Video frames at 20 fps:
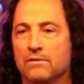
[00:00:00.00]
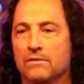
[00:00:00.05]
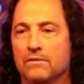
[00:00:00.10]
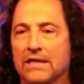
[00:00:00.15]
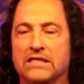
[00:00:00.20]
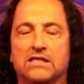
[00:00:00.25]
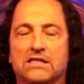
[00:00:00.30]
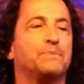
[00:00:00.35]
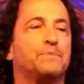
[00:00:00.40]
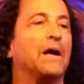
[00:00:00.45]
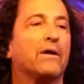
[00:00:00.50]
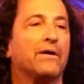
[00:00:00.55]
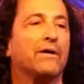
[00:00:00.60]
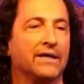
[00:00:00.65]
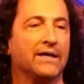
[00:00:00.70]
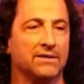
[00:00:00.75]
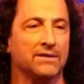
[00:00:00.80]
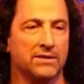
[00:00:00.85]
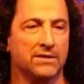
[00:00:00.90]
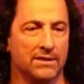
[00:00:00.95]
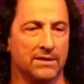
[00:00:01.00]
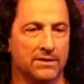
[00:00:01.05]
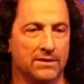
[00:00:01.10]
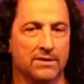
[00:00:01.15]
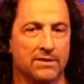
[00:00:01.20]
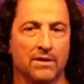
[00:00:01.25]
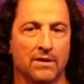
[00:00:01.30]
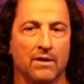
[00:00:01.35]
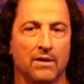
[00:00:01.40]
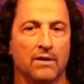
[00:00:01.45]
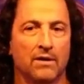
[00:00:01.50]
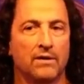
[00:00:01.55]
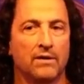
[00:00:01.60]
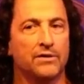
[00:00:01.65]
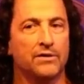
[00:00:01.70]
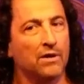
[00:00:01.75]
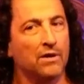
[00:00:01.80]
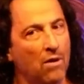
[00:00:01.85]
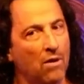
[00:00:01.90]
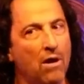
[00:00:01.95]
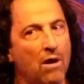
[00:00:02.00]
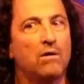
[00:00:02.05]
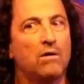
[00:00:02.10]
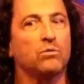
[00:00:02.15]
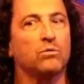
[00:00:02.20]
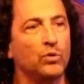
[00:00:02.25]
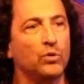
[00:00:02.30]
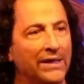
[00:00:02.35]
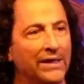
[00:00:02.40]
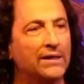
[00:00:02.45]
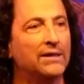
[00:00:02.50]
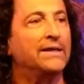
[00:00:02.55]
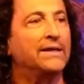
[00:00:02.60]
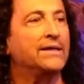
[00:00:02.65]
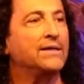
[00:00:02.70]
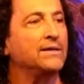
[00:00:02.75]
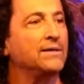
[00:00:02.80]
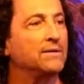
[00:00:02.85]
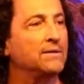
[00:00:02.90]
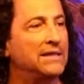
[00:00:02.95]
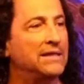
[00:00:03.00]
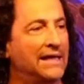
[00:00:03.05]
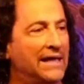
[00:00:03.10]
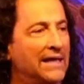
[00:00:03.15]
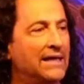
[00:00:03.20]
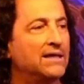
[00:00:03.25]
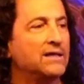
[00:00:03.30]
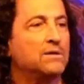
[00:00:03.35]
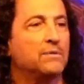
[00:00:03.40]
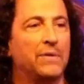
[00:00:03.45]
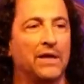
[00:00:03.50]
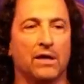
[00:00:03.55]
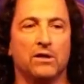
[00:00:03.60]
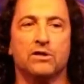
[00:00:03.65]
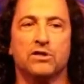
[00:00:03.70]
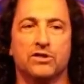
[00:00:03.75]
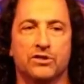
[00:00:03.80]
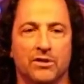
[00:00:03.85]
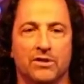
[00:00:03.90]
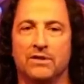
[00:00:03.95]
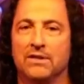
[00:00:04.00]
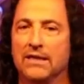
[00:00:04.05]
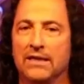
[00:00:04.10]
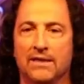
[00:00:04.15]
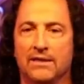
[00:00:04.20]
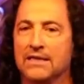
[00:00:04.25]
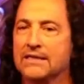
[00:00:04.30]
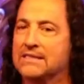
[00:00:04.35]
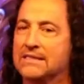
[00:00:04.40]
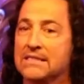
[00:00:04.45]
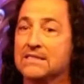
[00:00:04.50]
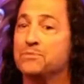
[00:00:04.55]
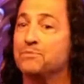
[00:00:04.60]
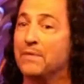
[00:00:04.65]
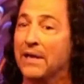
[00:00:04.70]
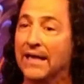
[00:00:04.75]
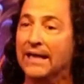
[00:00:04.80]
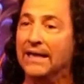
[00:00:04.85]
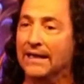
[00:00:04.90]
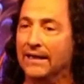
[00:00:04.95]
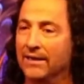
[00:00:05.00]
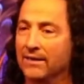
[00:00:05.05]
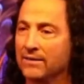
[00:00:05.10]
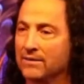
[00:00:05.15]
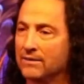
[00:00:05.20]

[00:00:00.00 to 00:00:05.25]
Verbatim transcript: experiences, they're all really needing to be understood. This is me.